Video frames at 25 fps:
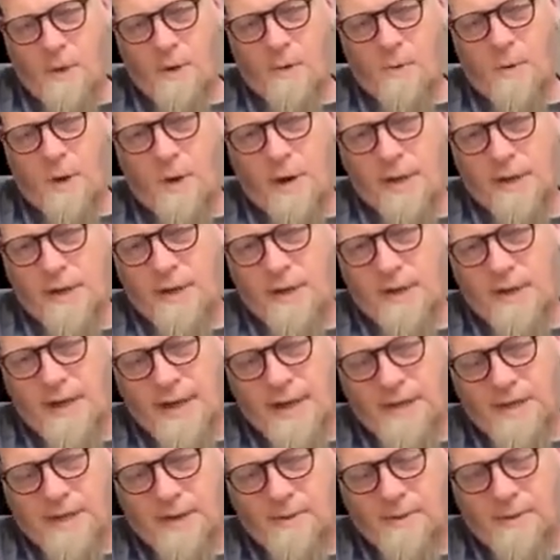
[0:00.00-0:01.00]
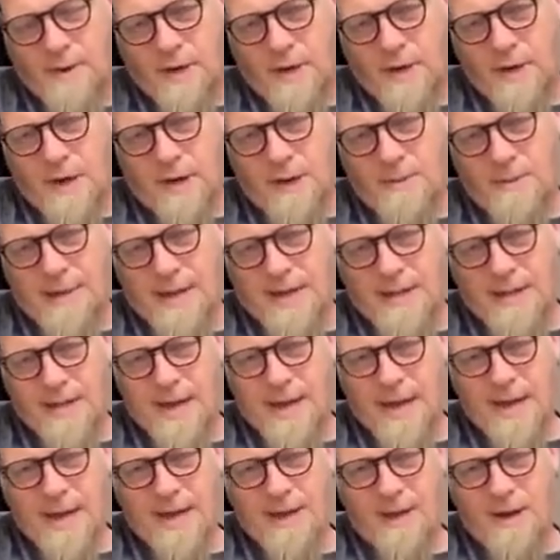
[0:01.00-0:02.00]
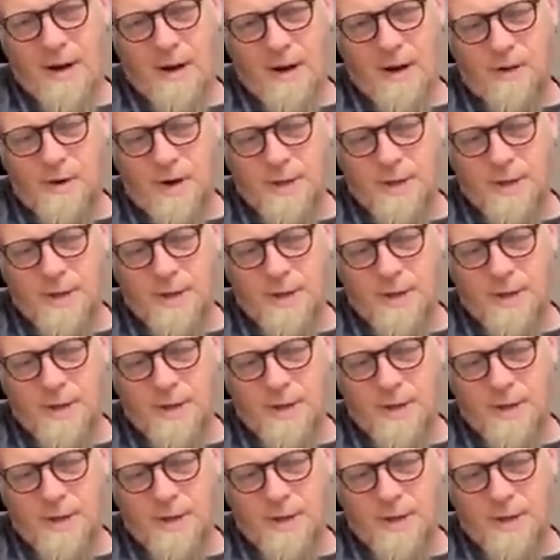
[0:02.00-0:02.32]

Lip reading: one of the things I want to talk about today, I get a lot of